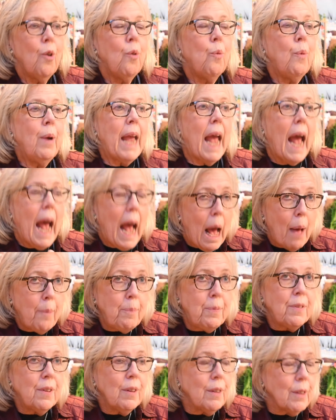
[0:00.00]
We
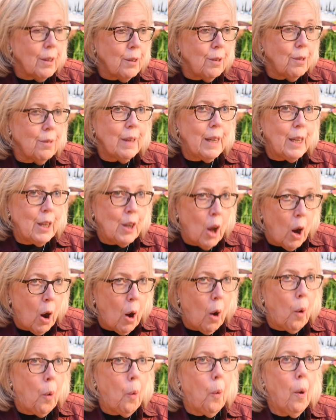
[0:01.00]
absolutely
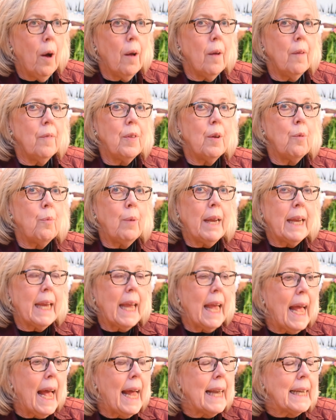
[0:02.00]
know that we
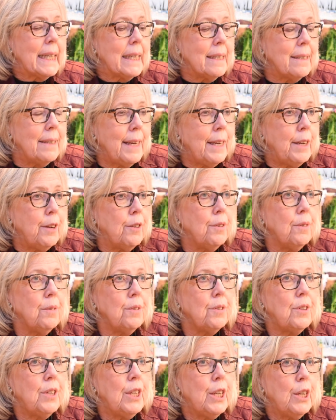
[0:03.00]
can't continue
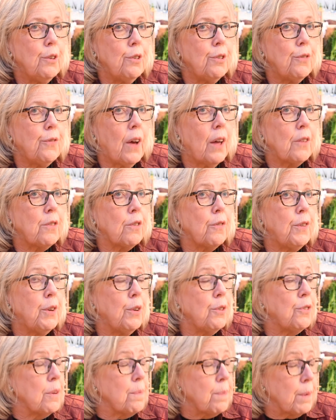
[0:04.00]
to use fossil
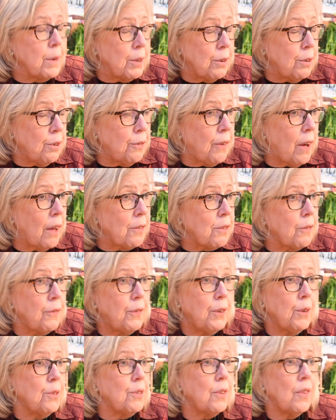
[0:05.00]
fuels and produce fossil
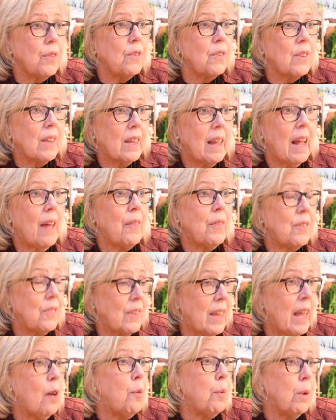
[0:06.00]
fuels at the
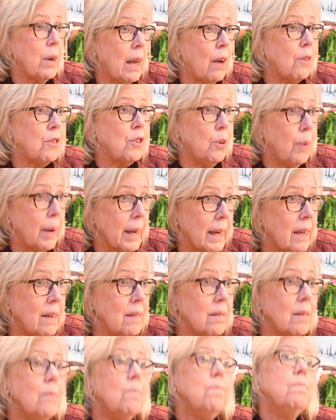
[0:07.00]
scale we're now doing it.
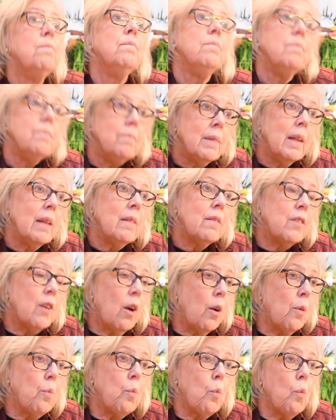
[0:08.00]

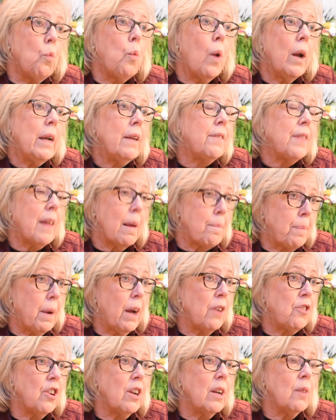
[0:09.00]
So what is that
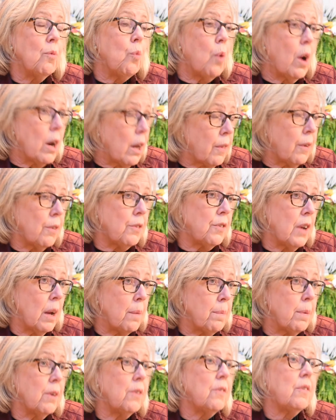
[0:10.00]
budget? What are those
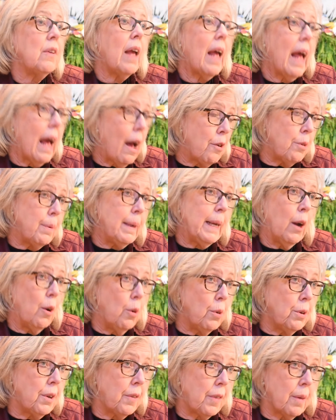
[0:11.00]
numbers? How do we
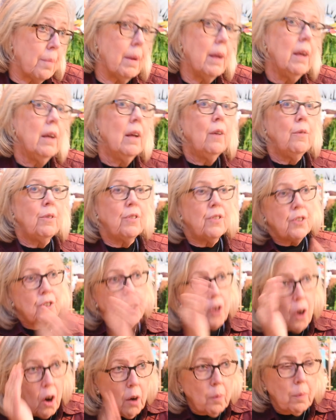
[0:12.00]
hold to them?
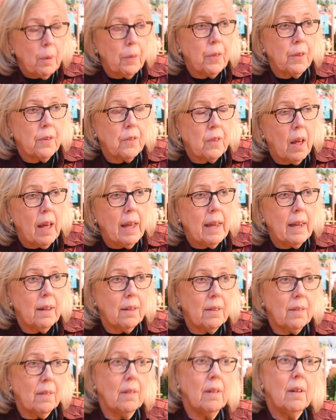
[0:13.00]
Start with the
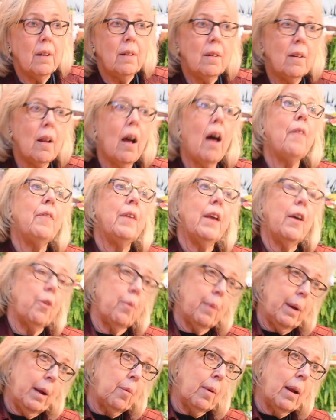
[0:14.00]
science, not the other
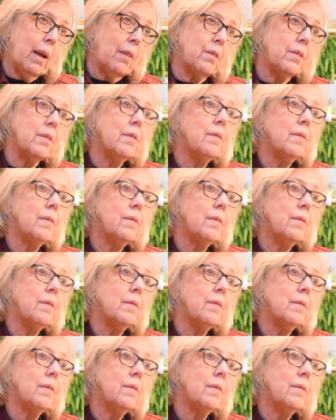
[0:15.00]
way around.